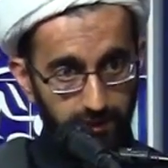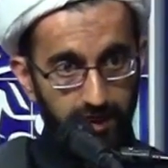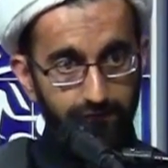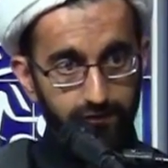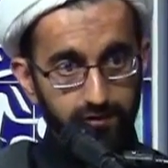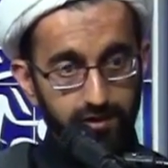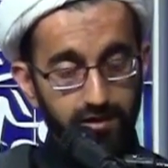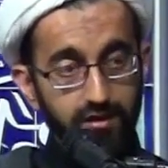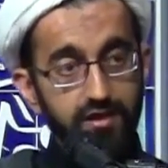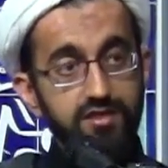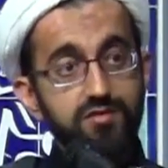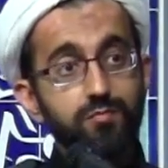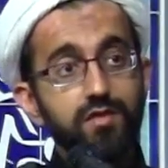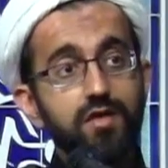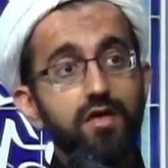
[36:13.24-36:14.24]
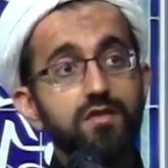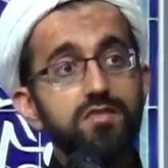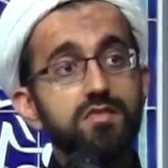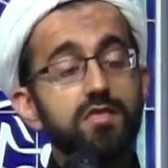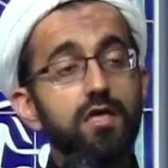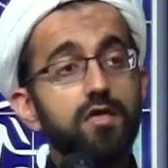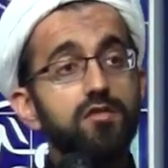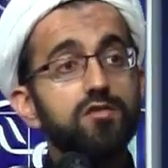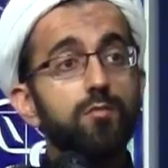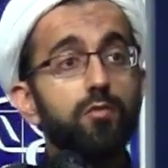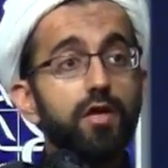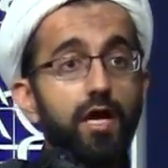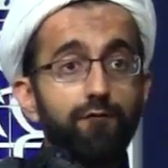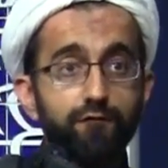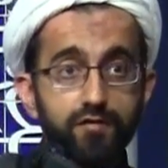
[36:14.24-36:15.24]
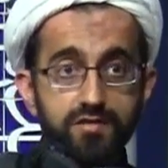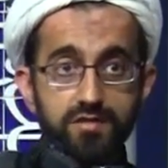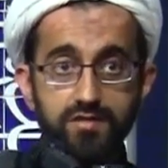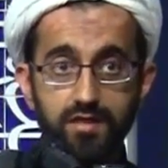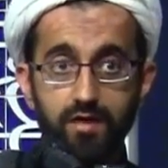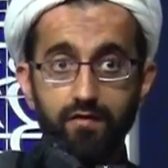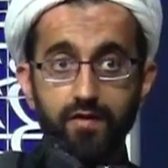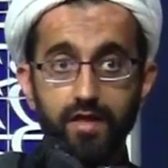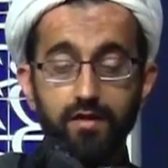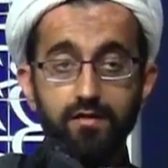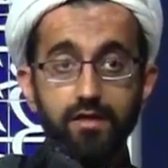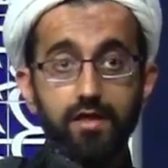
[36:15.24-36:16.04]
after that? It's because to put emphasis on that.